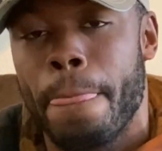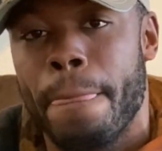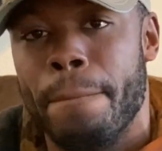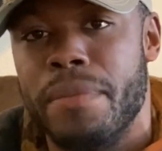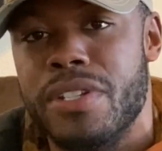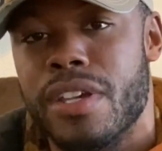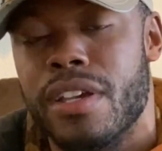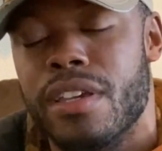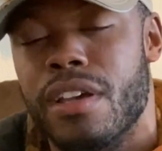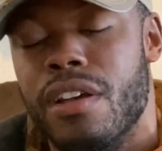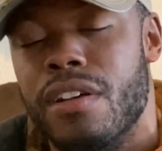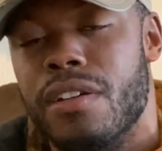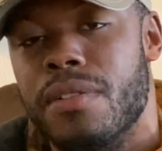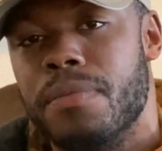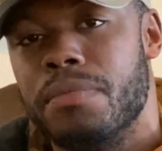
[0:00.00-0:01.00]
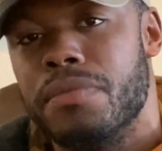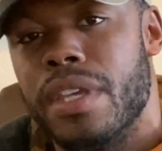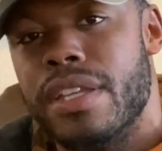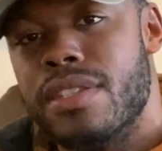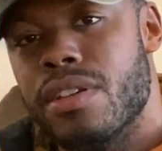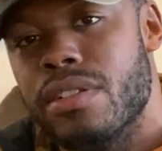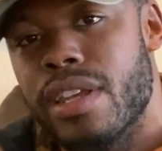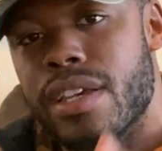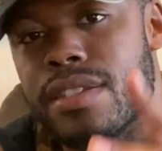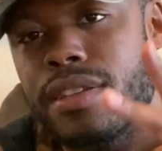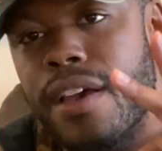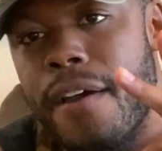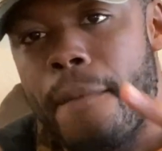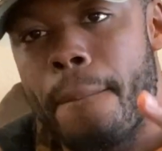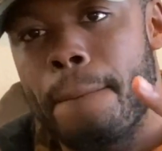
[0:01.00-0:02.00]
But yeah, y'all, until next
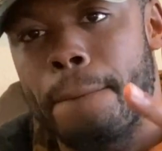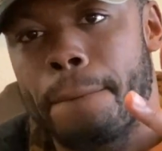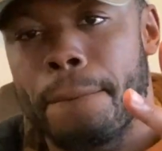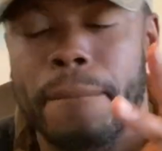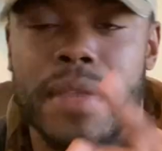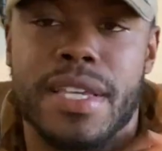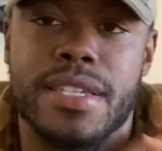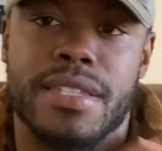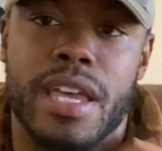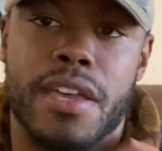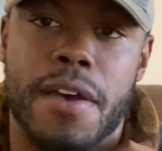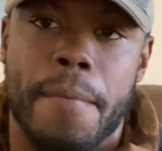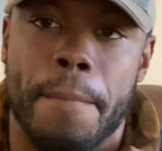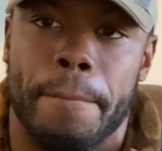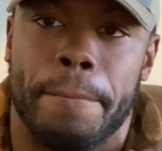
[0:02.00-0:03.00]
time, stay up.